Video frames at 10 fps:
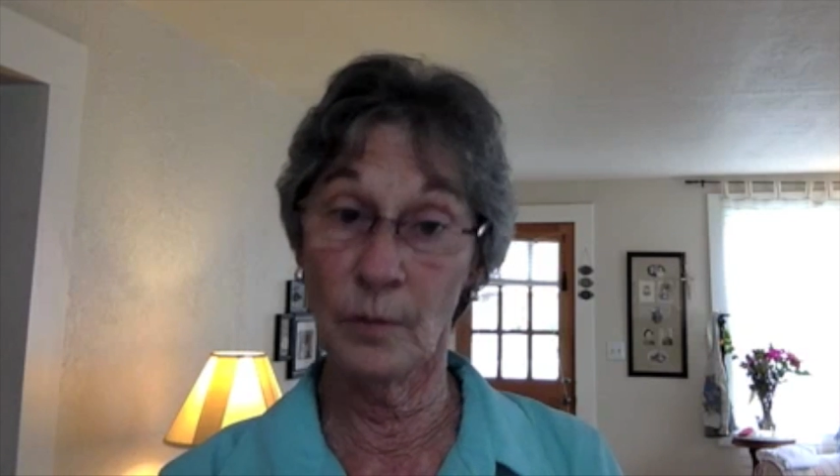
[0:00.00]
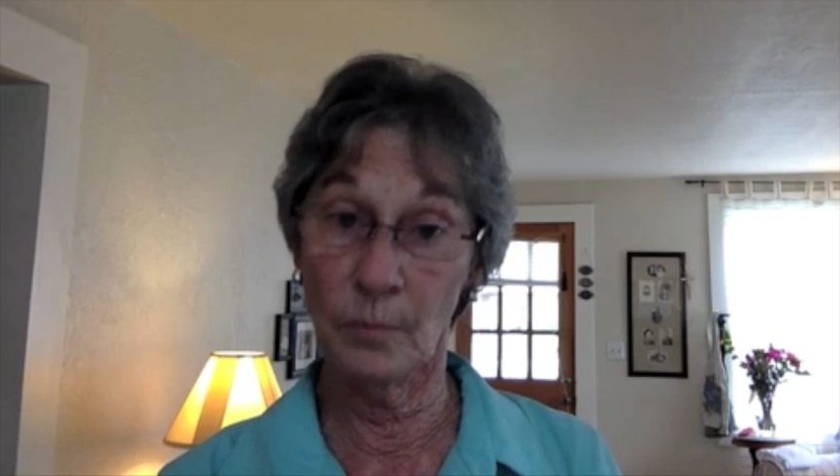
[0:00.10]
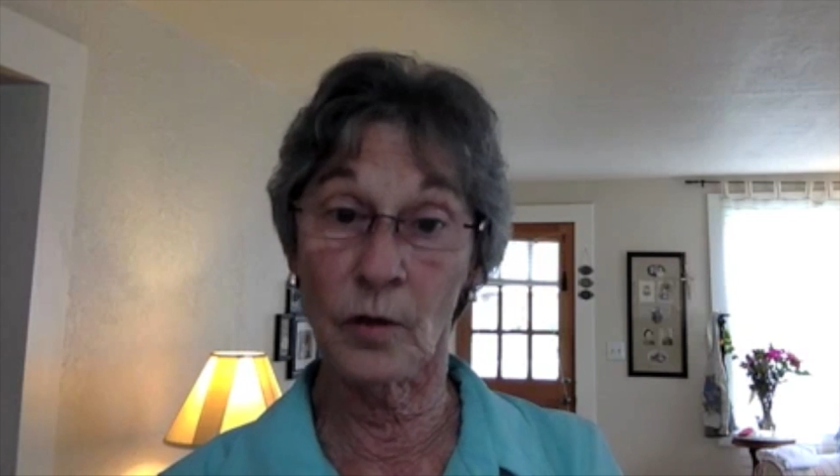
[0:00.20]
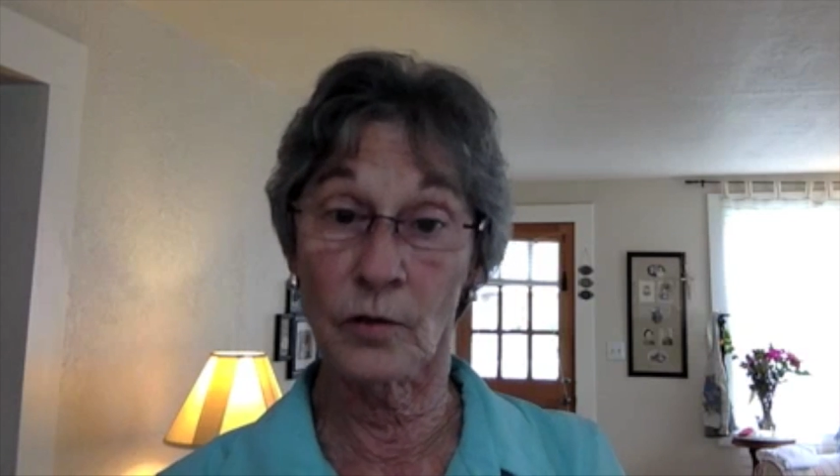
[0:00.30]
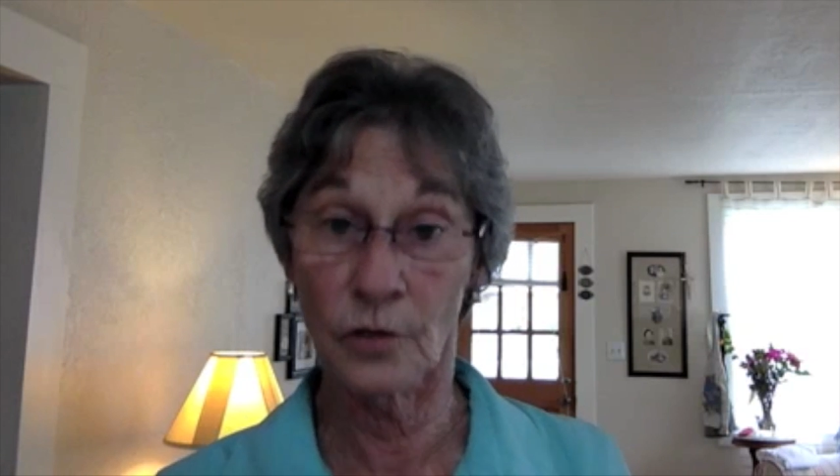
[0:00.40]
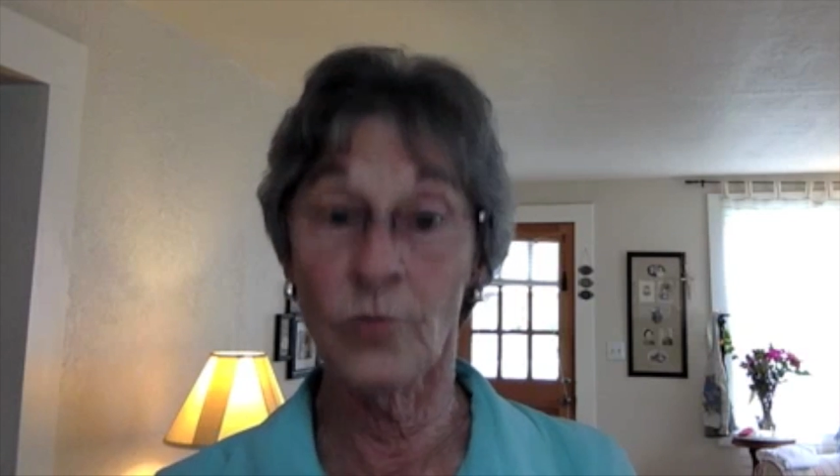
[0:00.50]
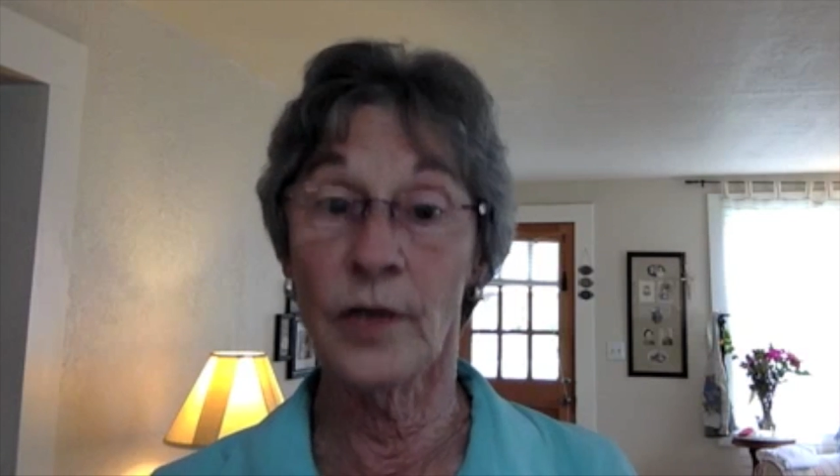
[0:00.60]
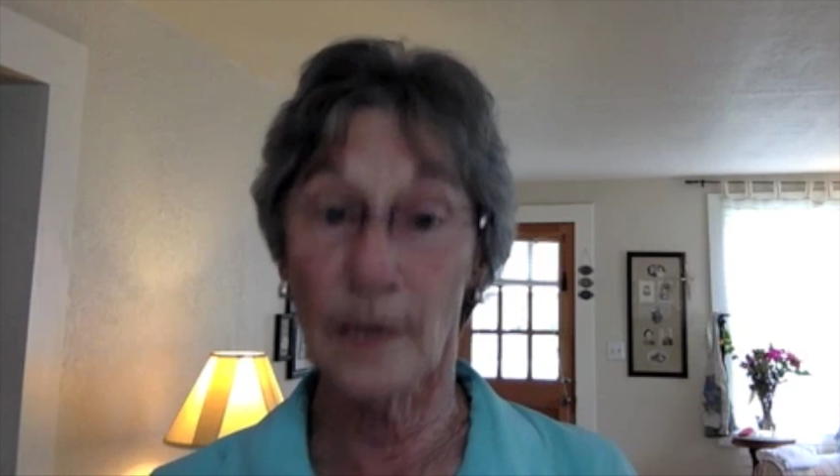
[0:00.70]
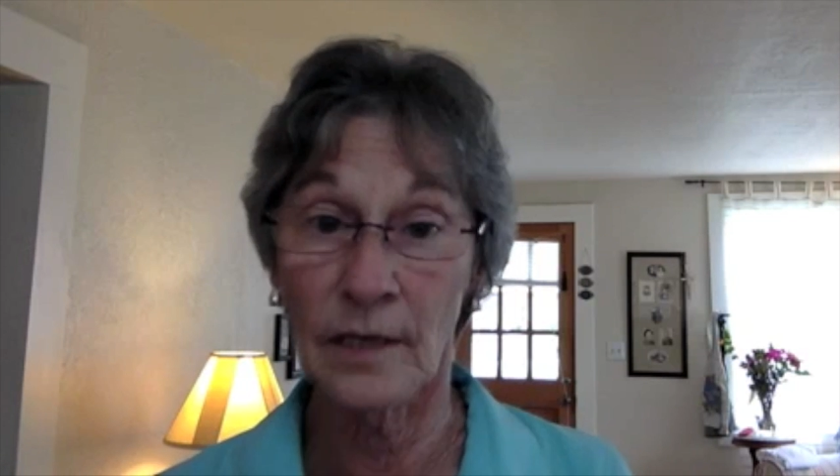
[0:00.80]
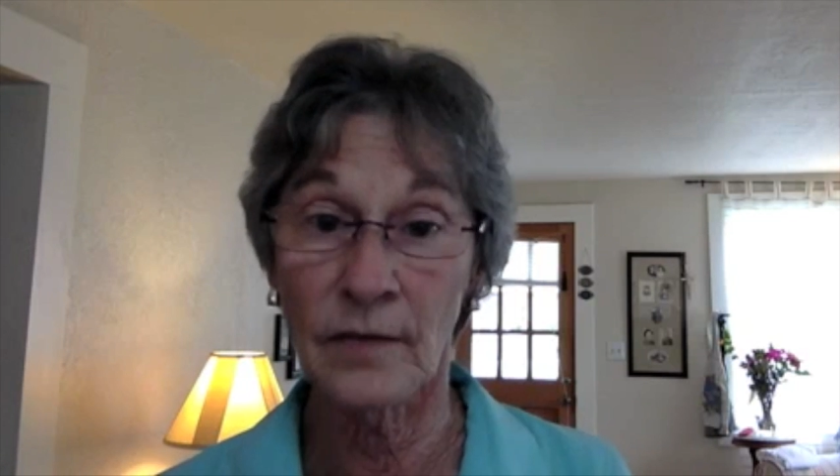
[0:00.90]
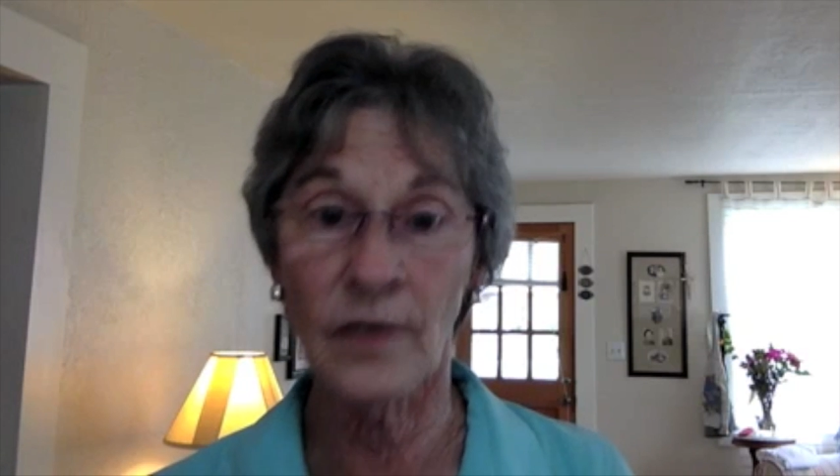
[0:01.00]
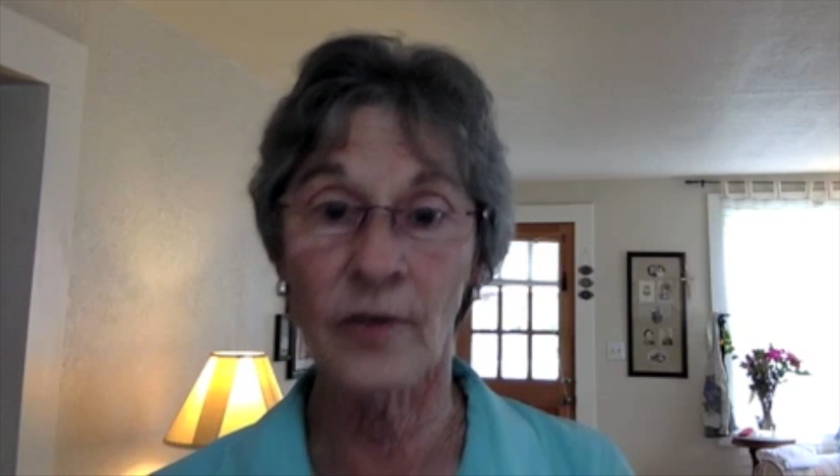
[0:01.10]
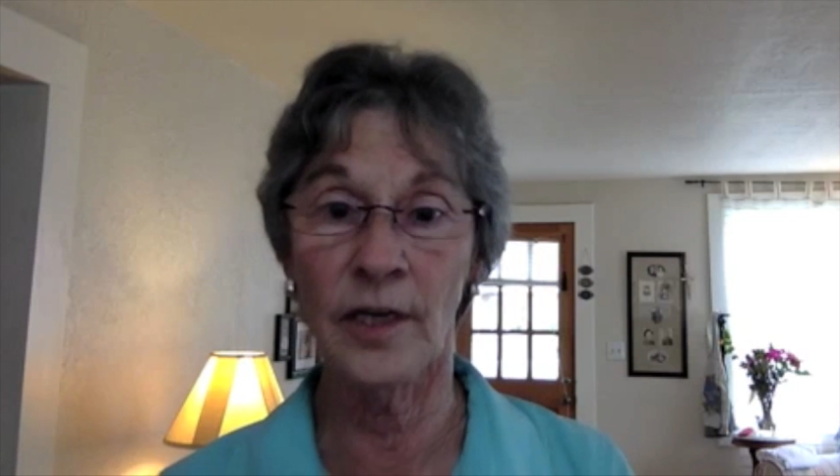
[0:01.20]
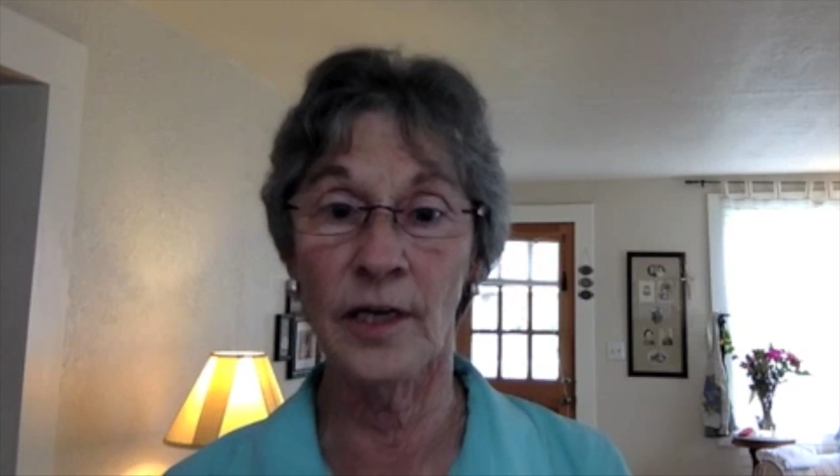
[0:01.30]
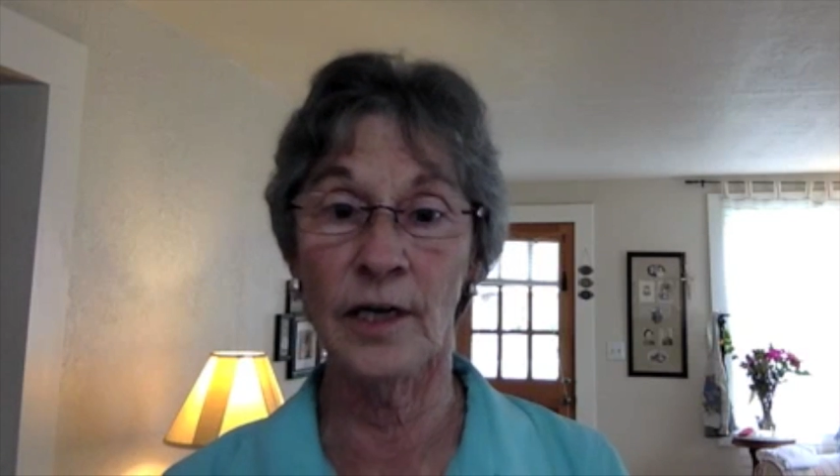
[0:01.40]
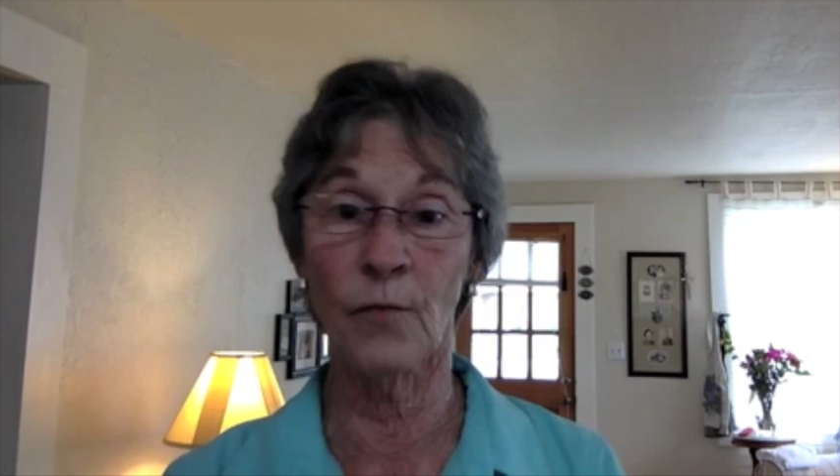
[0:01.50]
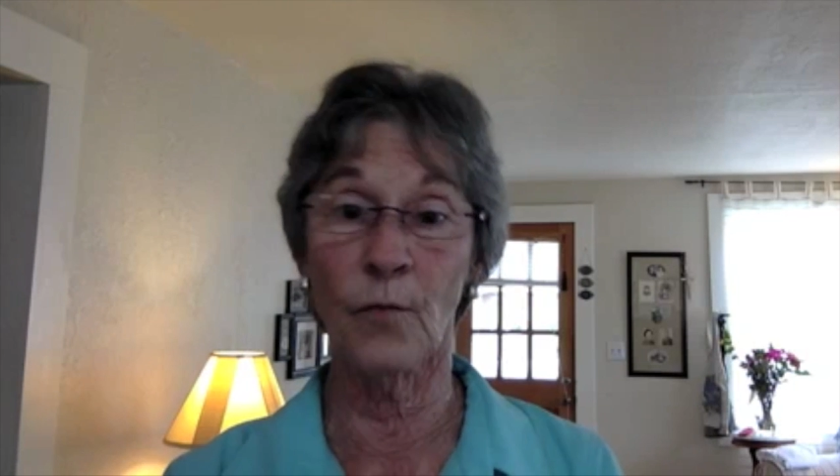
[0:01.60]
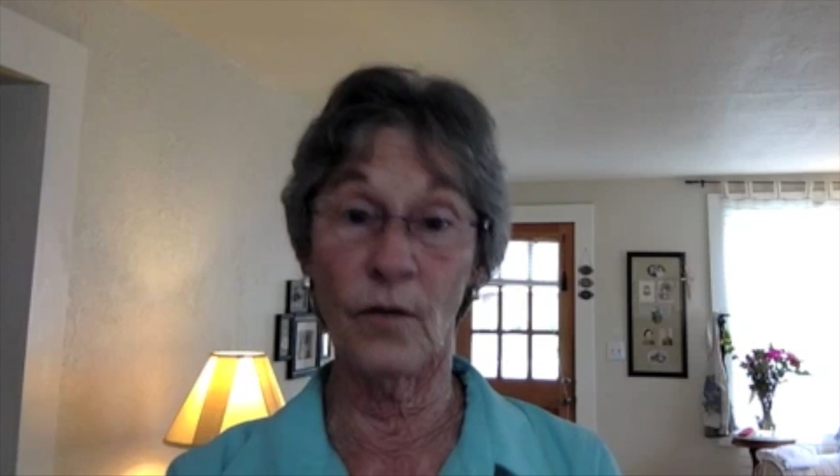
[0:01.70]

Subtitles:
and people are doing it, and they're getting a